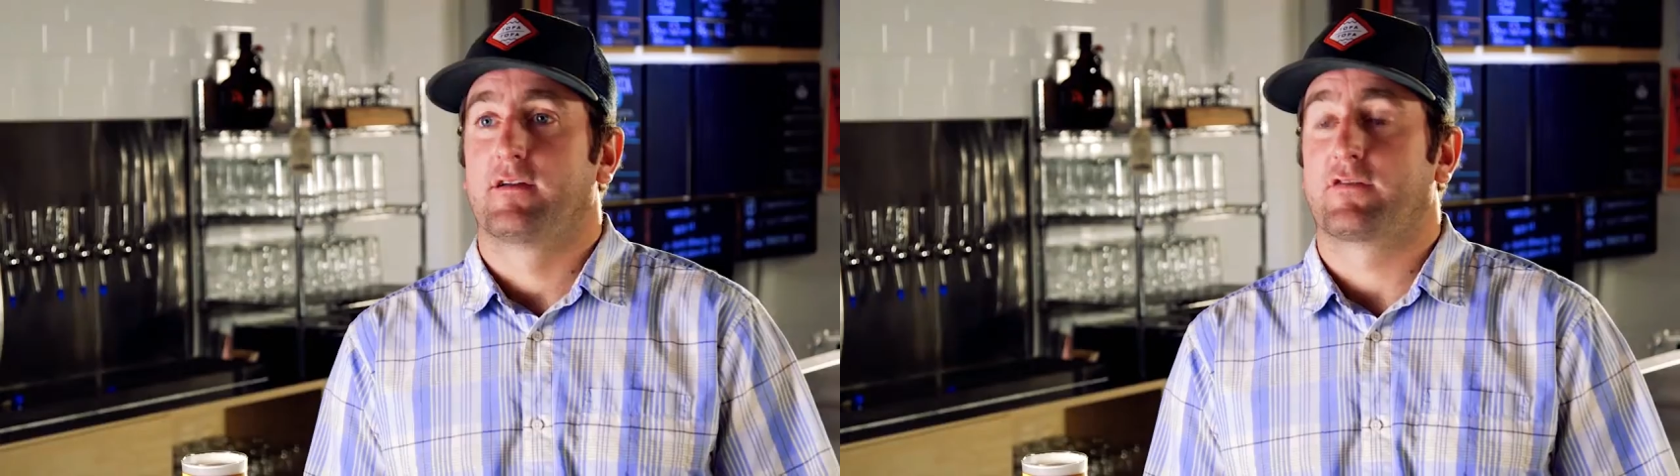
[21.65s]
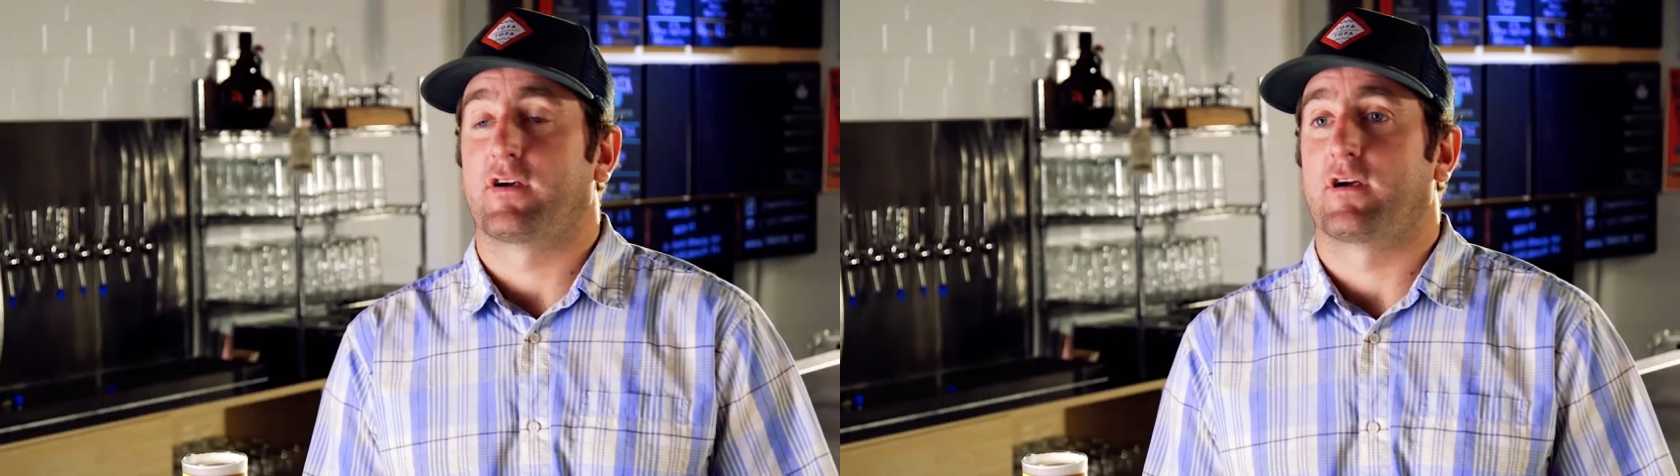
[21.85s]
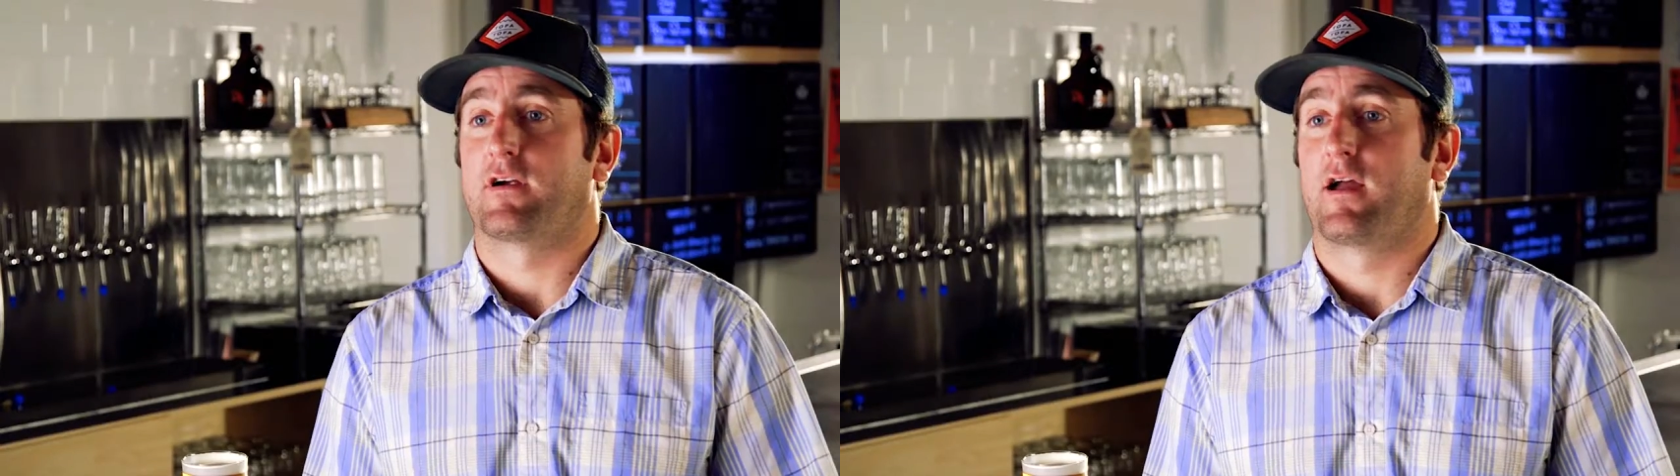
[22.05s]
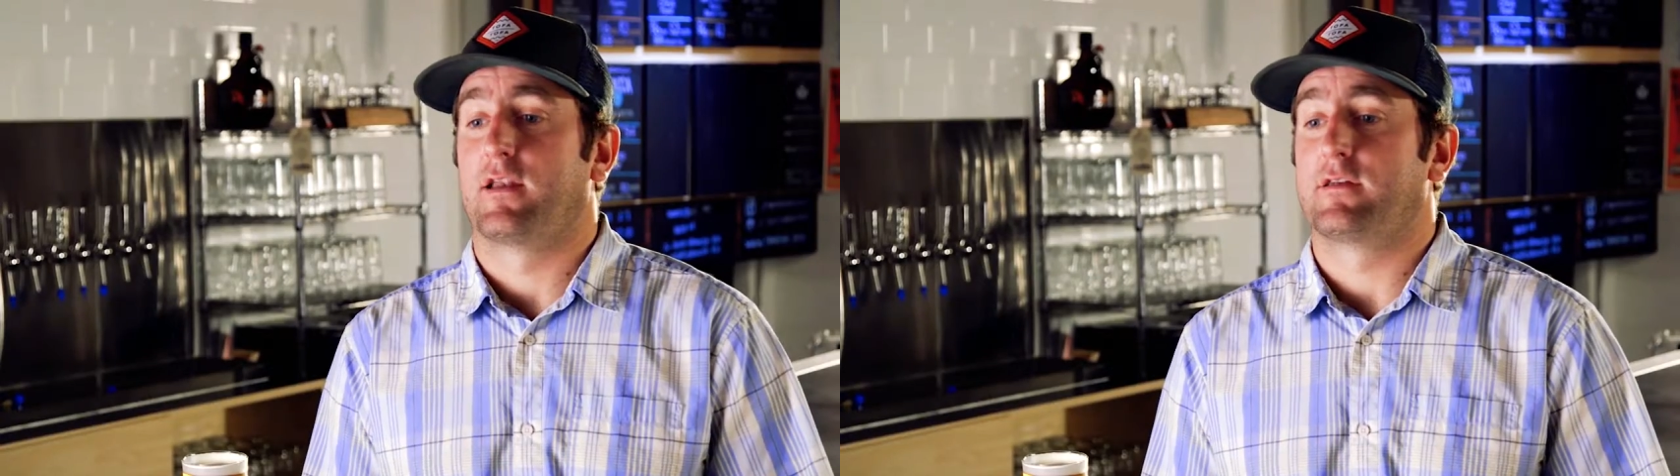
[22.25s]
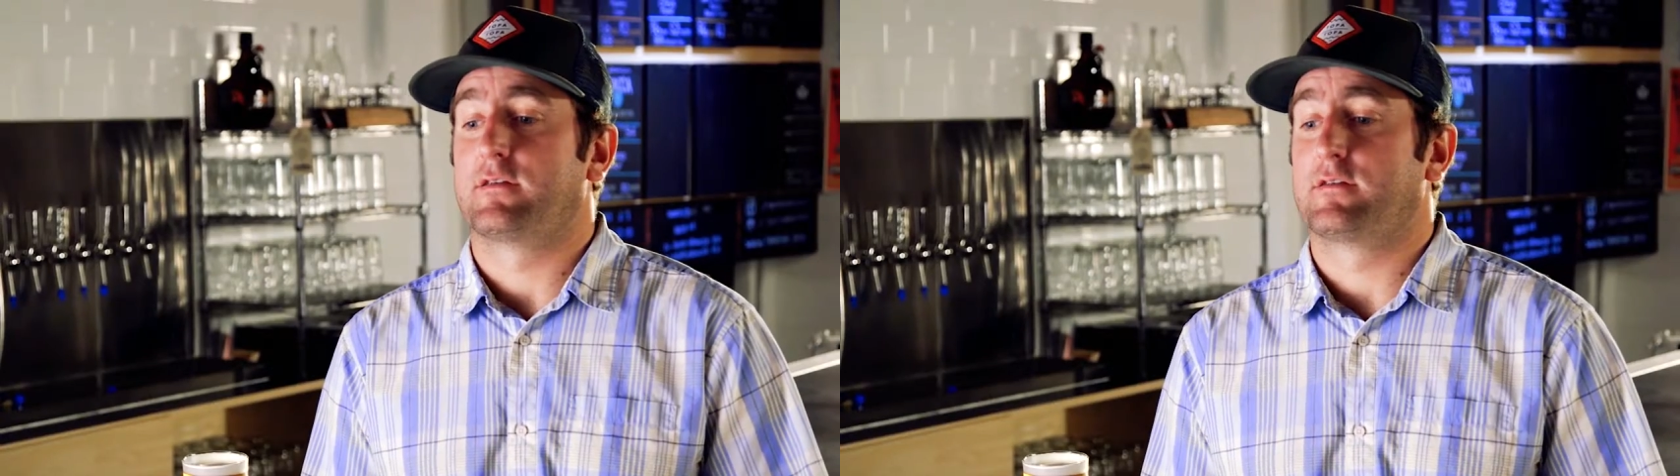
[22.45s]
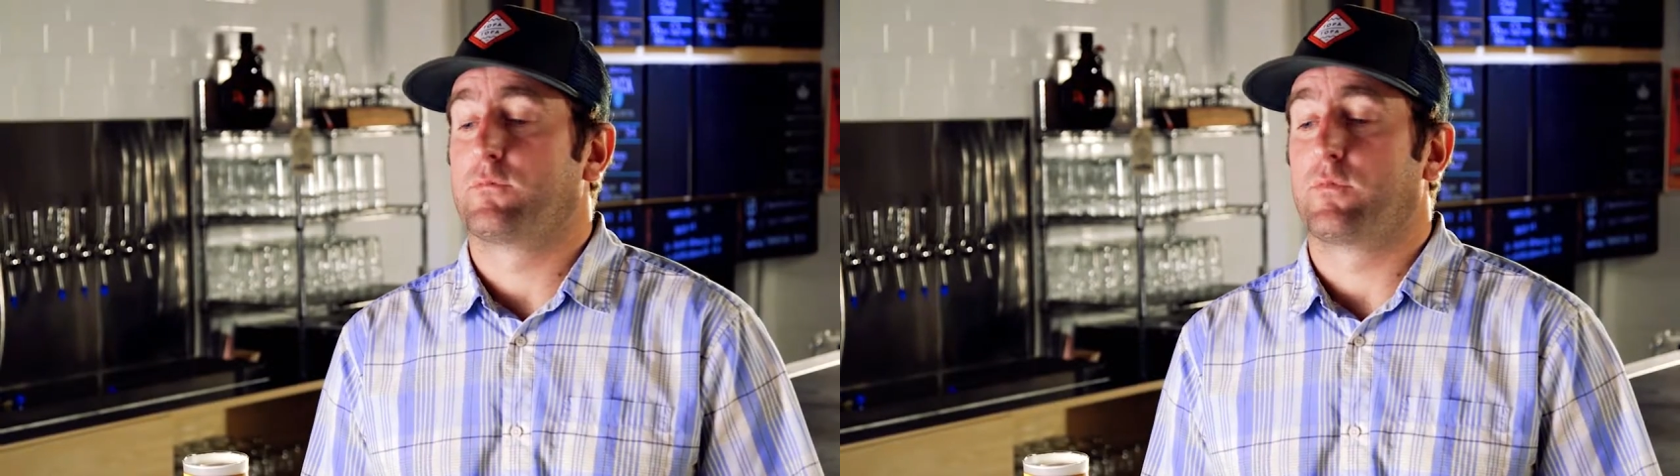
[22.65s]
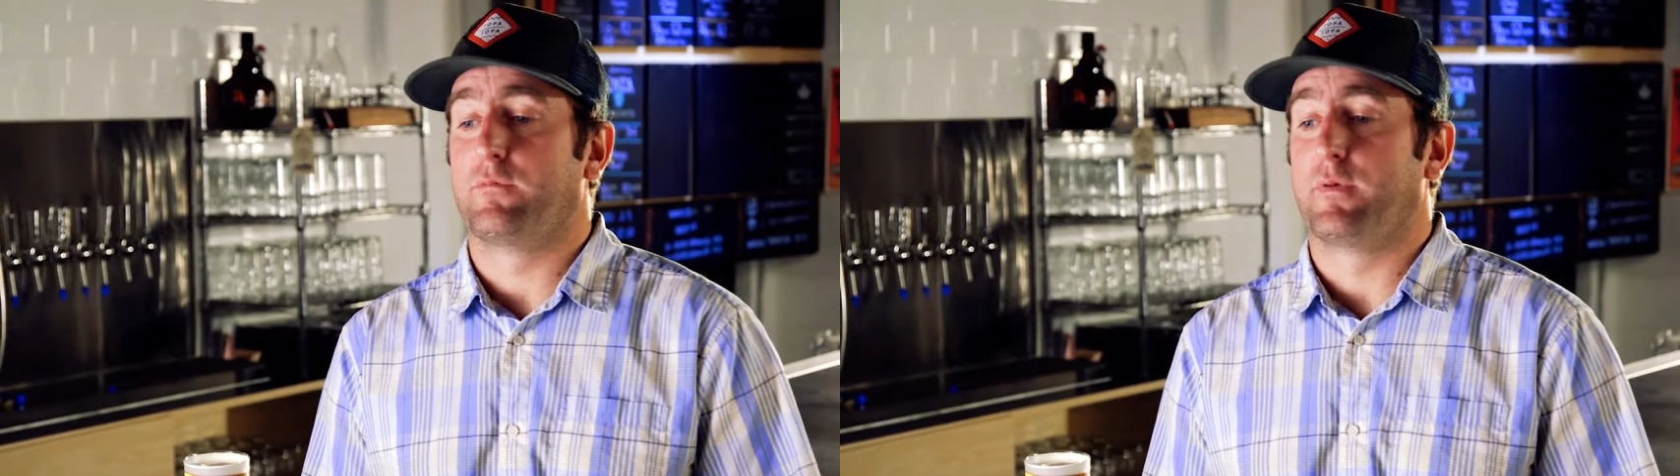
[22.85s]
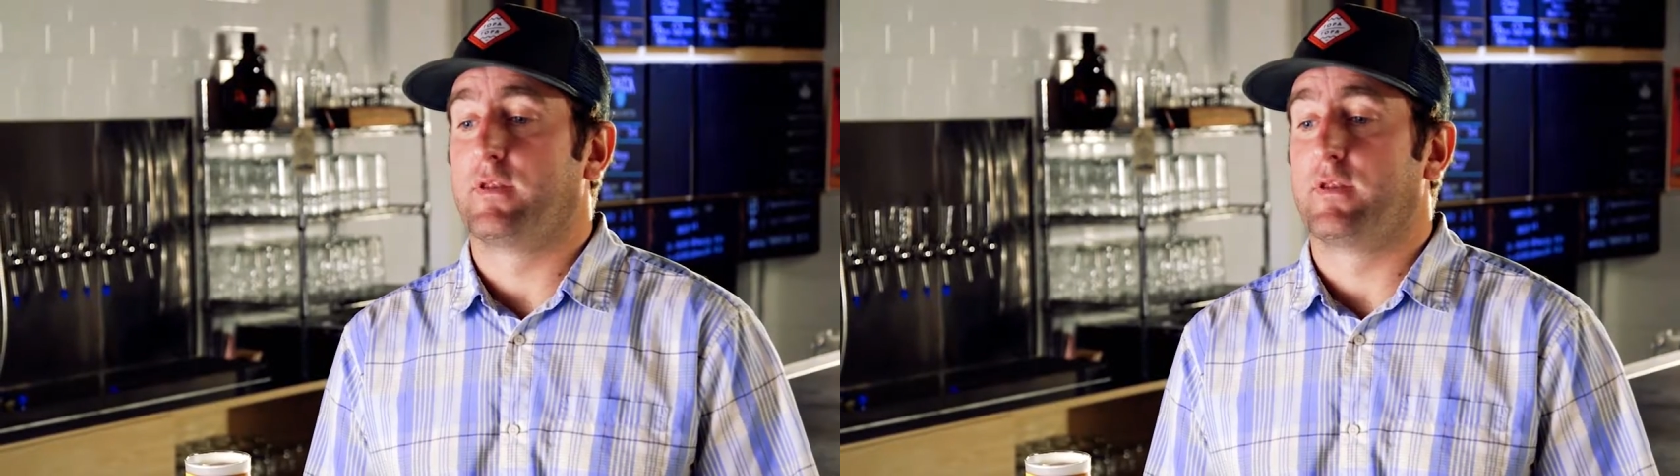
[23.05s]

Sure, and we've